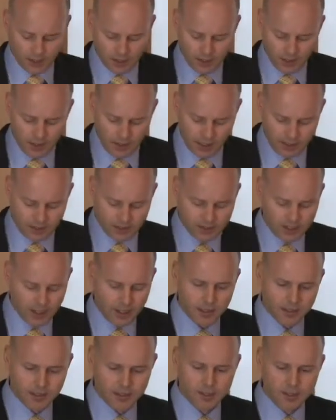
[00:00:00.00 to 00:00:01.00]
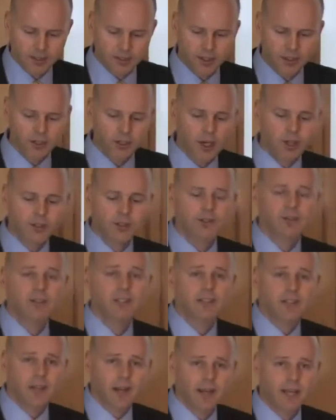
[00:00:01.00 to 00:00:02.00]
That standard, the changes to the
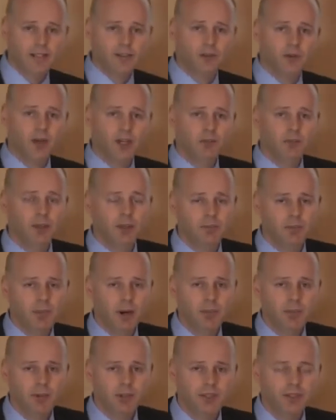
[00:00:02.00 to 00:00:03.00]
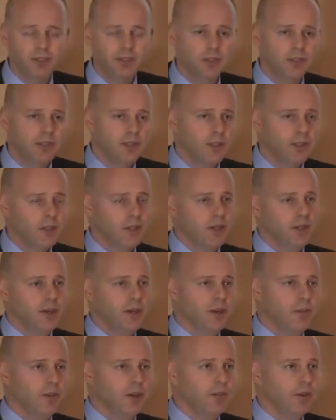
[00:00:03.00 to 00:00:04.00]
standard has already been published.
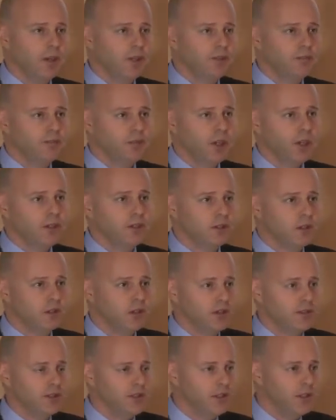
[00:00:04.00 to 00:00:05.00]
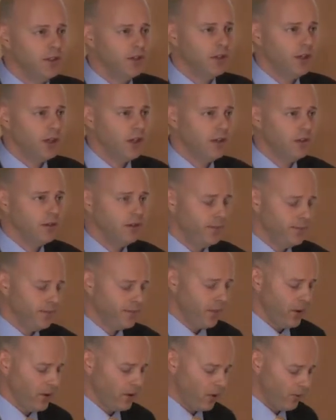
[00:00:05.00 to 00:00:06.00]
They made some changes last year again.
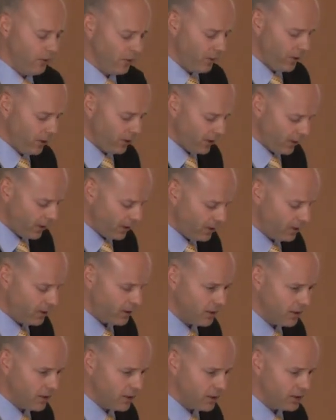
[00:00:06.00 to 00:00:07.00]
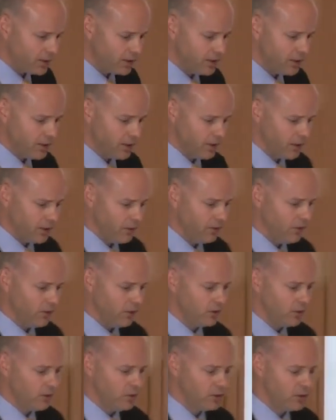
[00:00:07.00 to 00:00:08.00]
Comment period ended earlier this year. We're
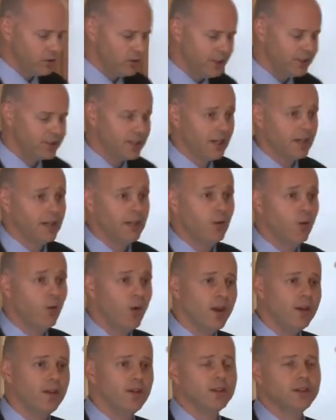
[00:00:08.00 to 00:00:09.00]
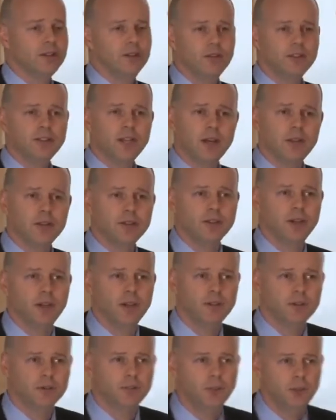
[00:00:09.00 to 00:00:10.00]
not too sure exactly when this new standard is
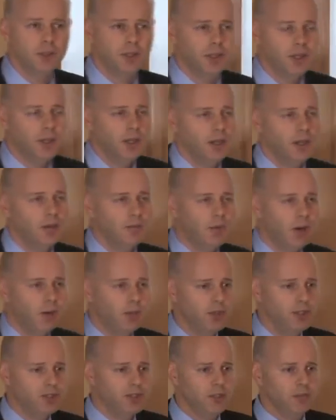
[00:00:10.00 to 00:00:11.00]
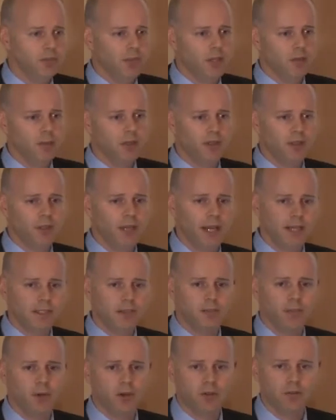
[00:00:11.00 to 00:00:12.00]
going to be published. It may be in the latter
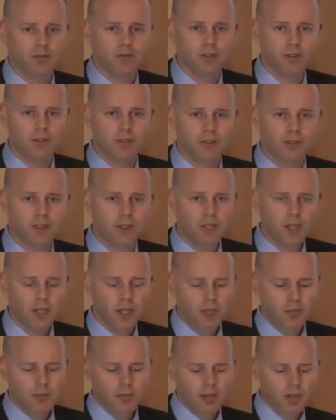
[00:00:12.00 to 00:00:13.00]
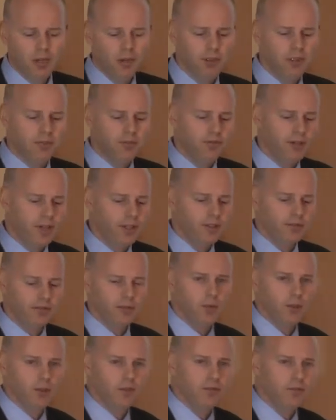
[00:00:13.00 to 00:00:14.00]
part of this year, only effective
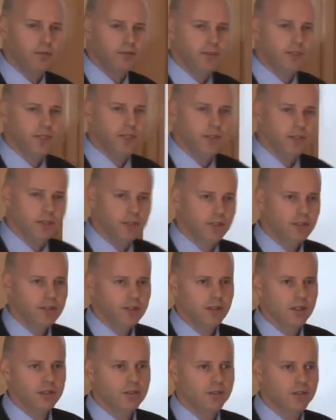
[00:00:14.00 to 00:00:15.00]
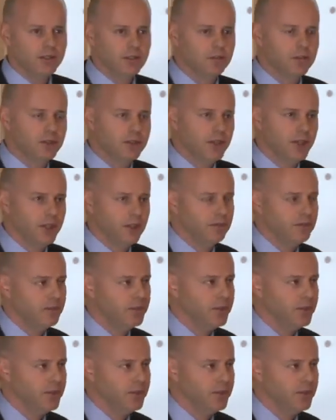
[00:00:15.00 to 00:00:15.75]
2015, so there's still some time